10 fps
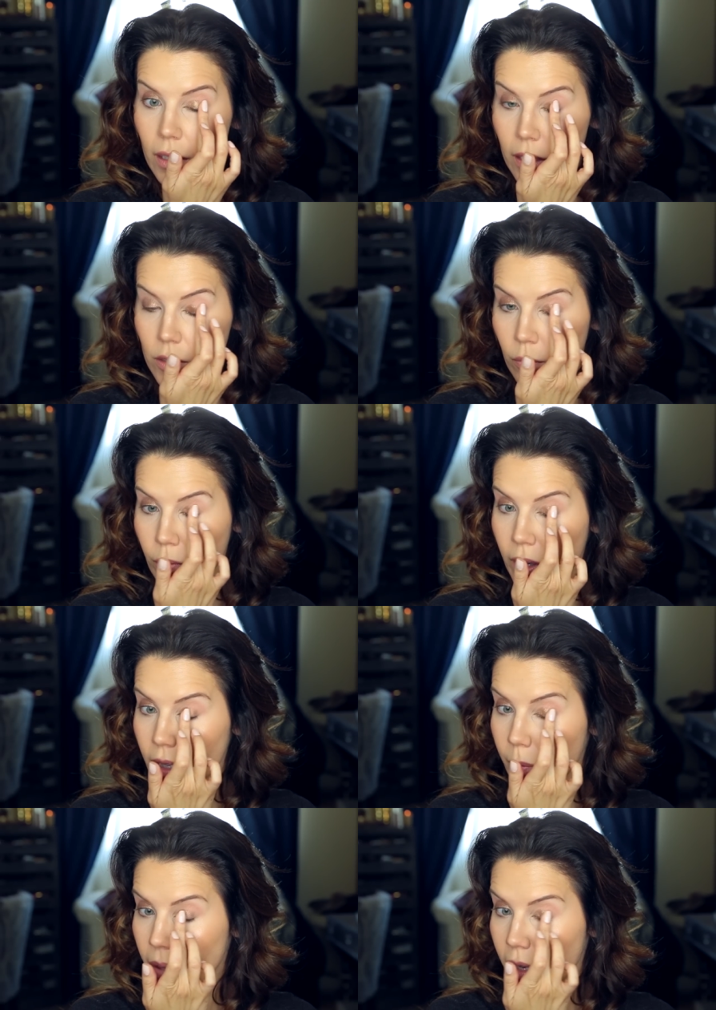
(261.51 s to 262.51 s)
it's
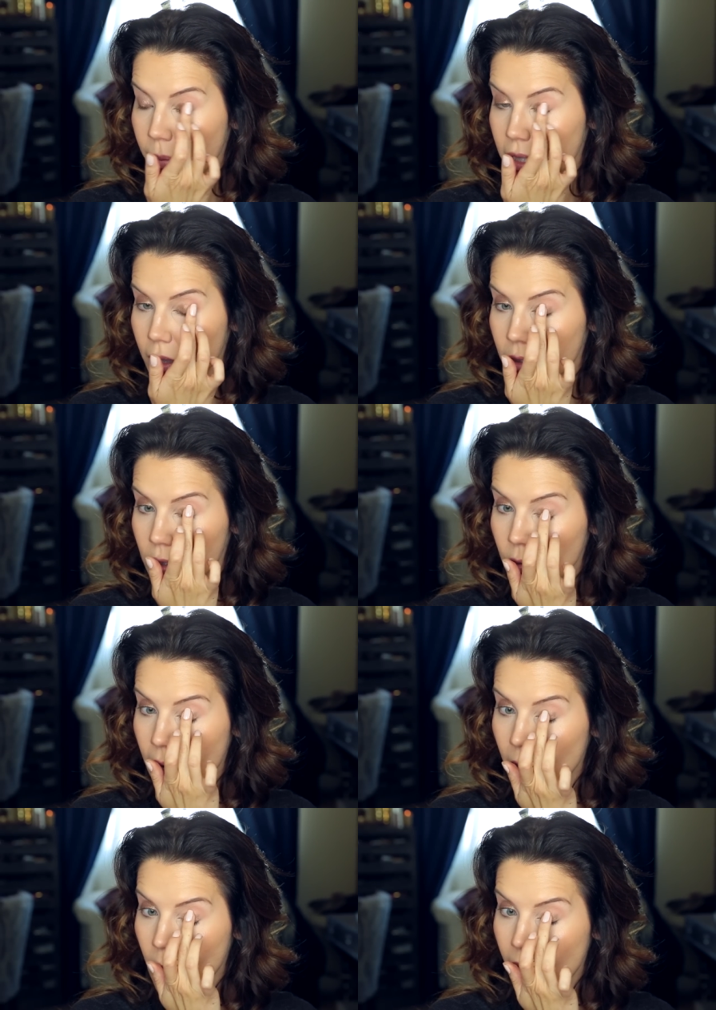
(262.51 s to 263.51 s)
really pigmented
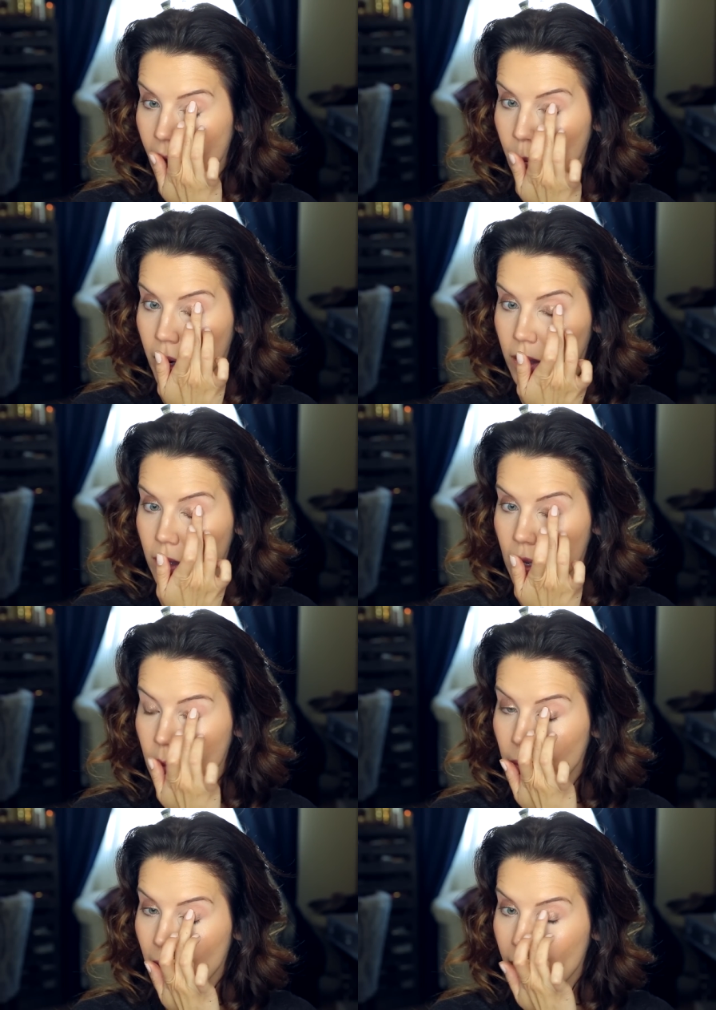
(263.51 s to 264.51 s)
straight away, but it
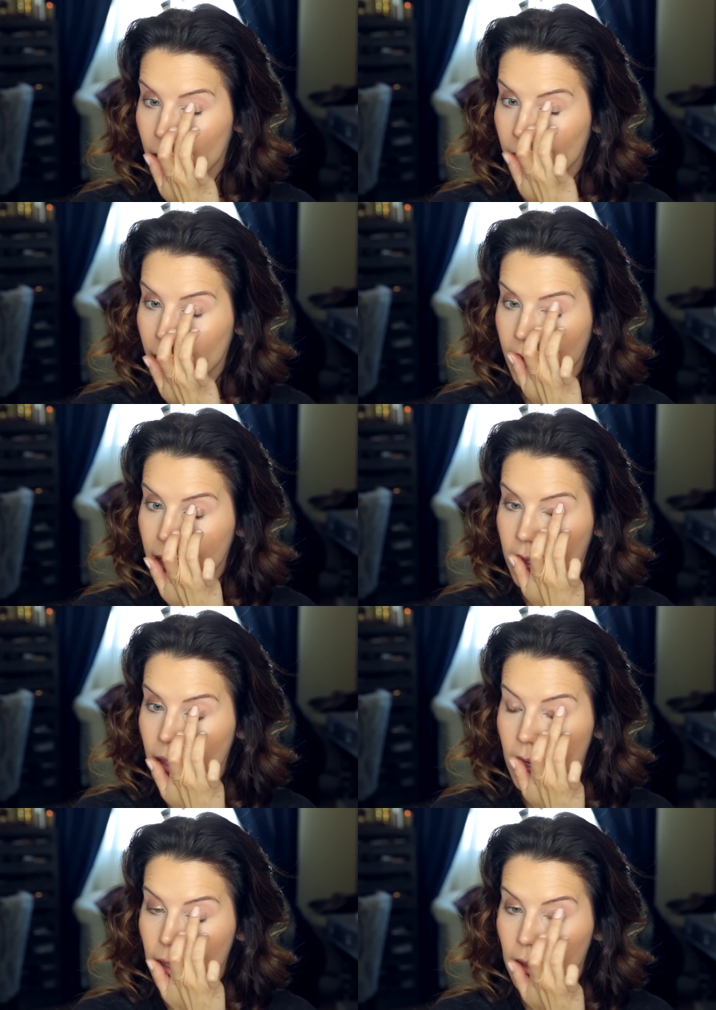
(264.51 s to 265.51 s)
does blend really
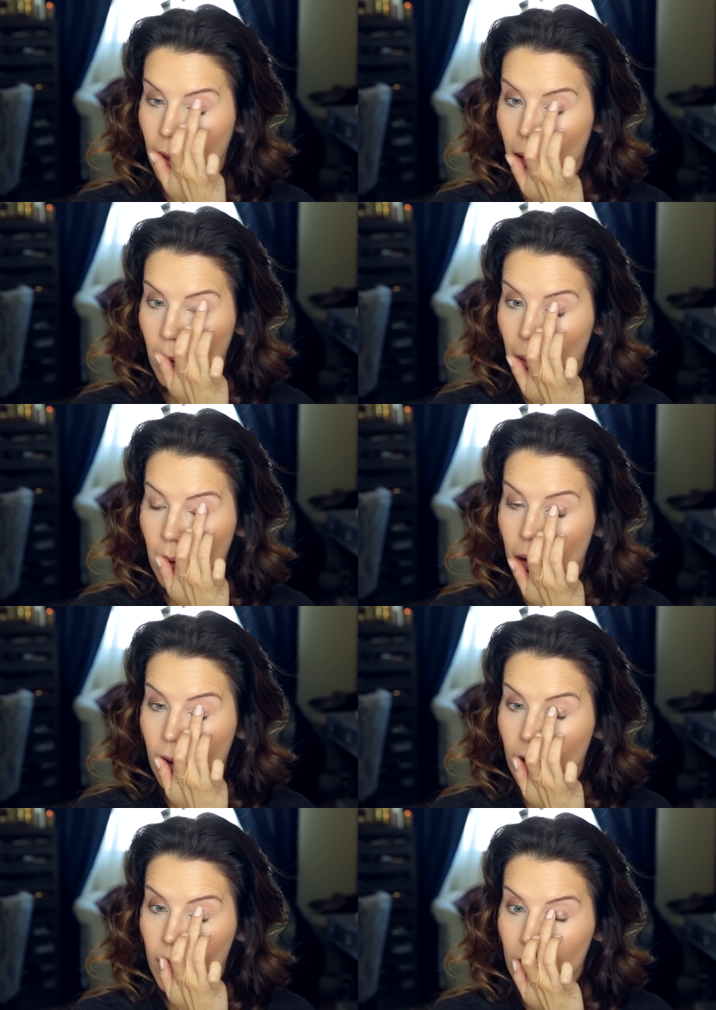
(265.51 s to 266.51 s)
nicely. So
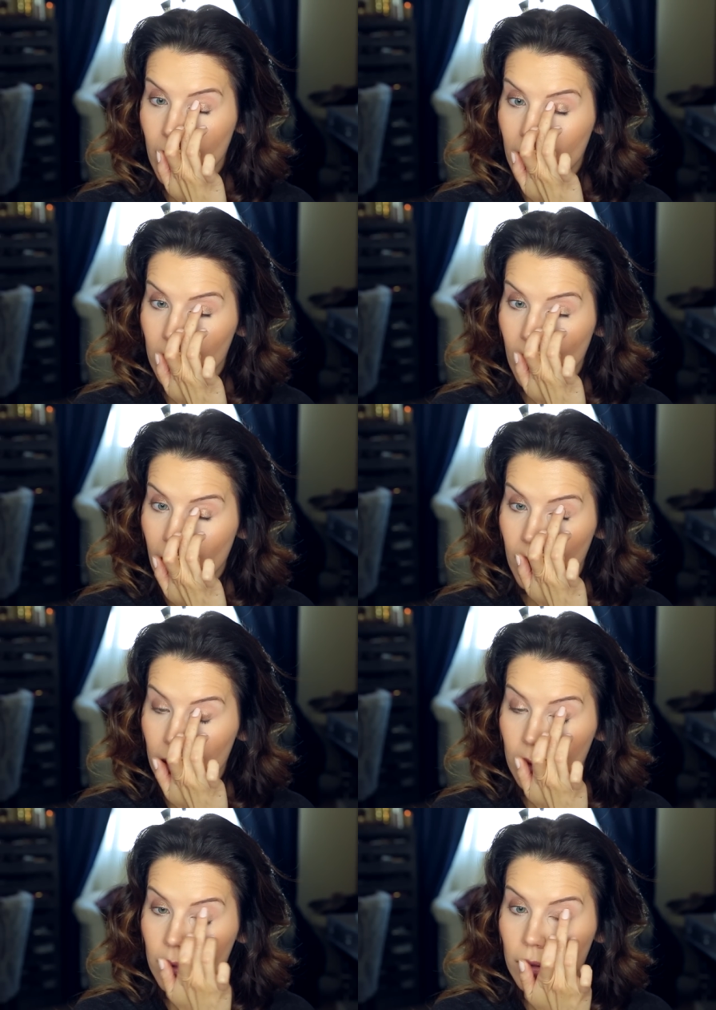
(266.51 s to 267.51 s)
I like that.